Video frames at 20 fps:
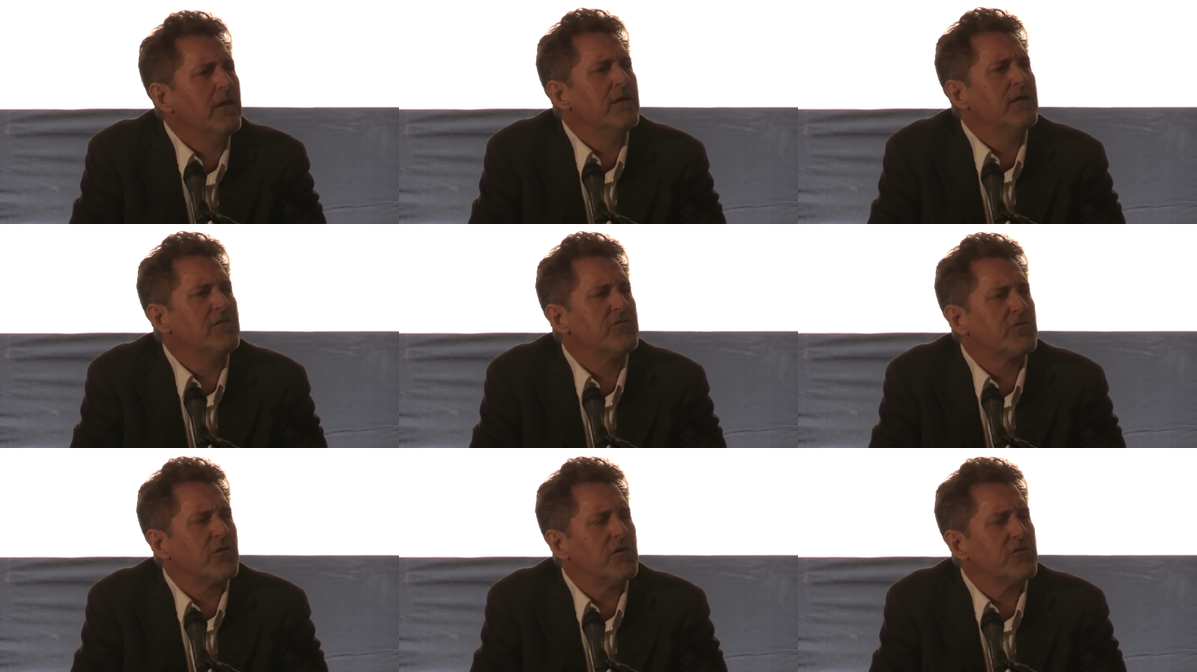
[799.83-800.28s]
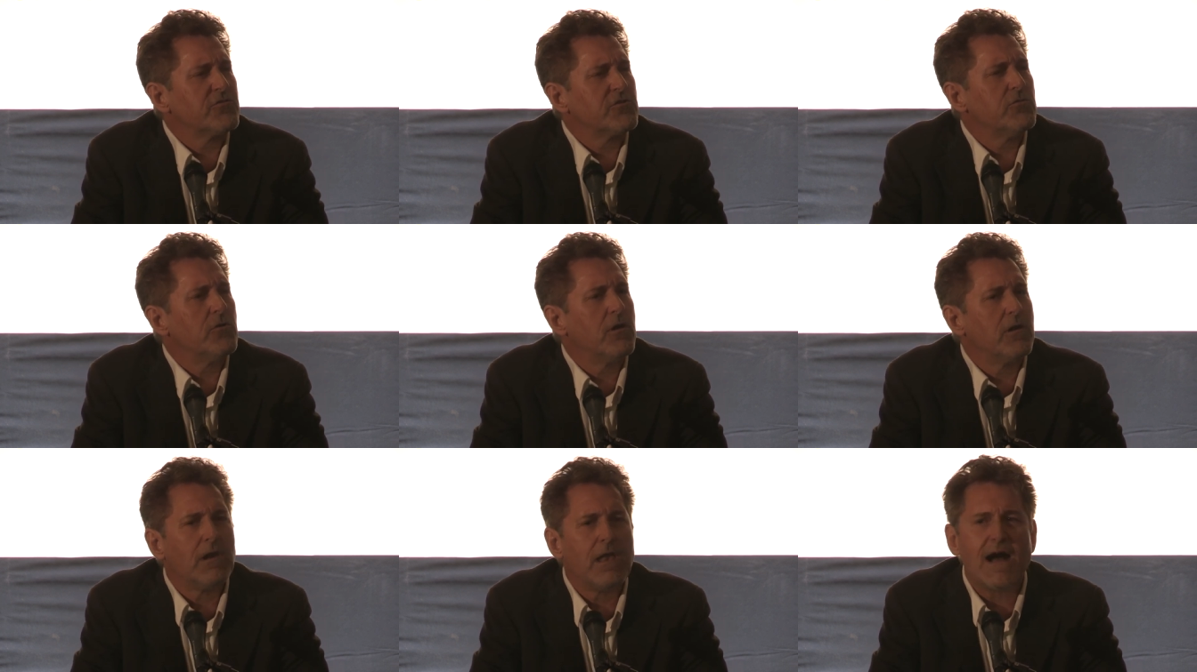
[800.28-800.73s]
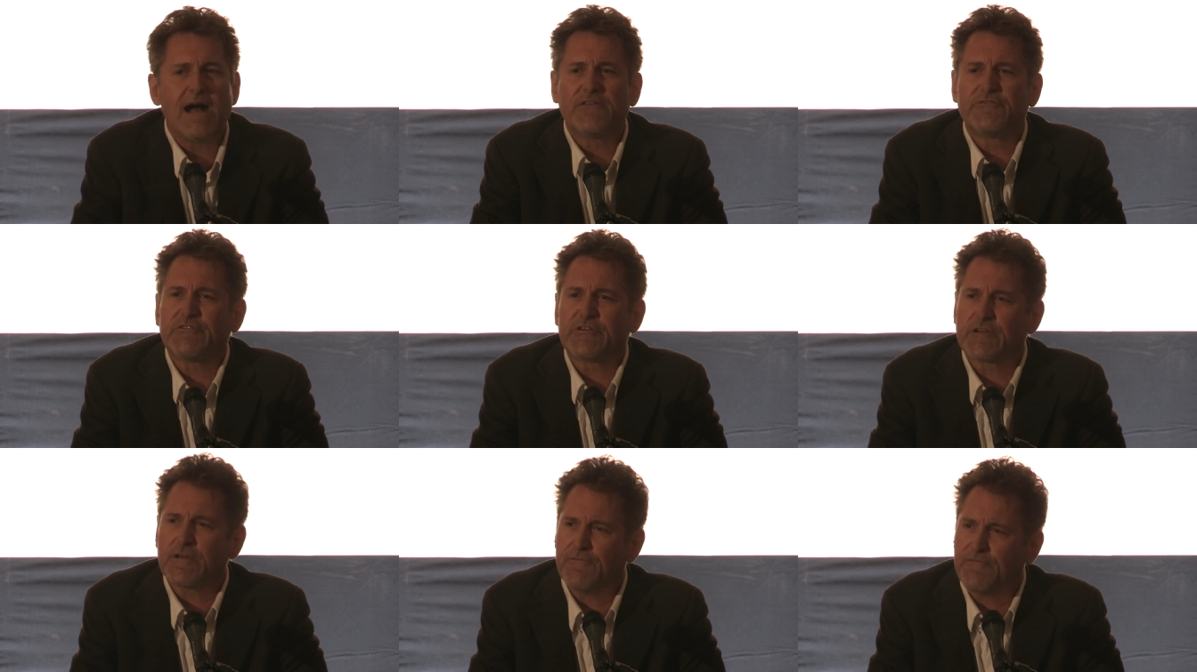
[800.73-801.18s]
is also a
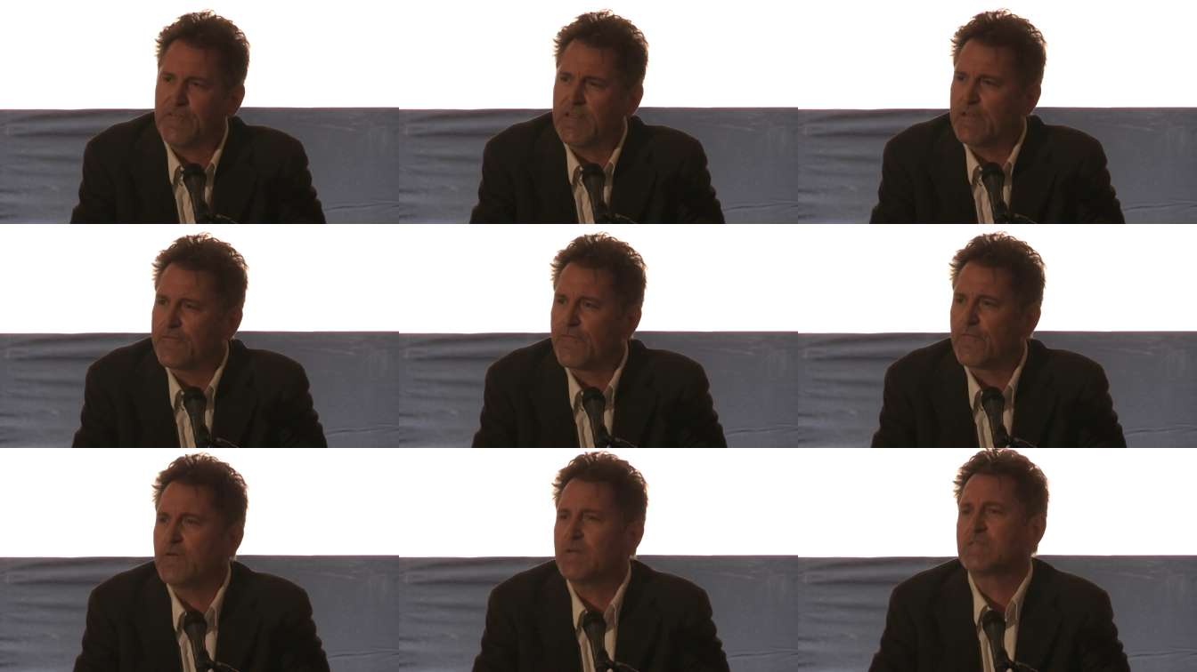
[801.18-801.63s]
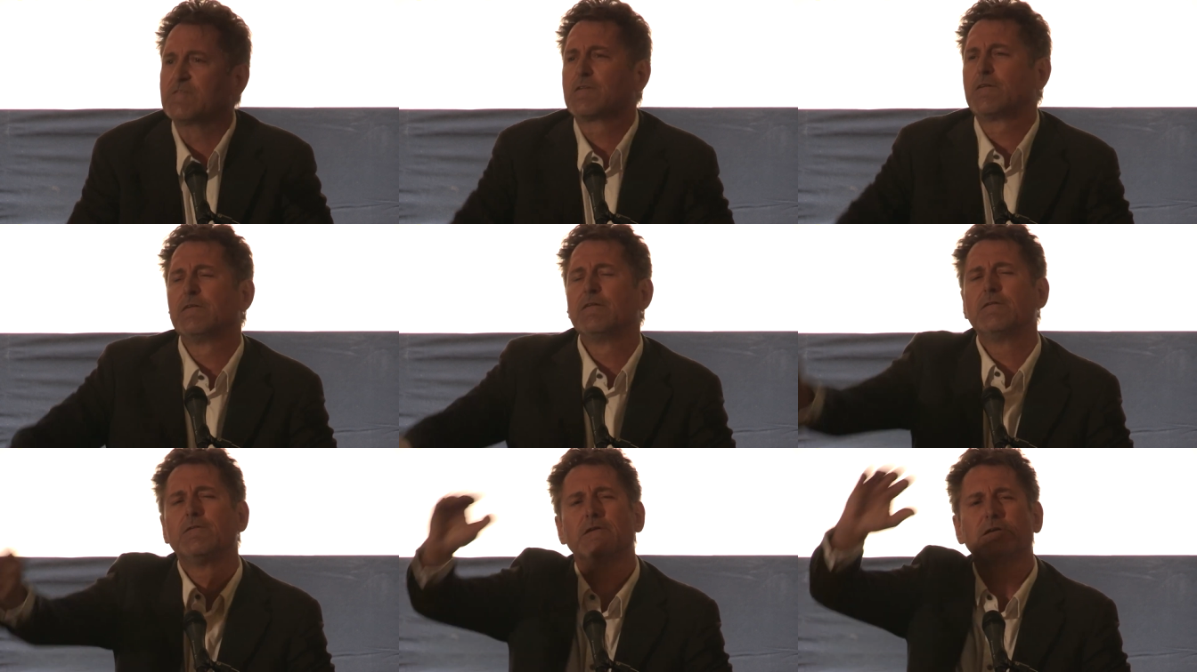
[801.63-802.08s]
logic of difference.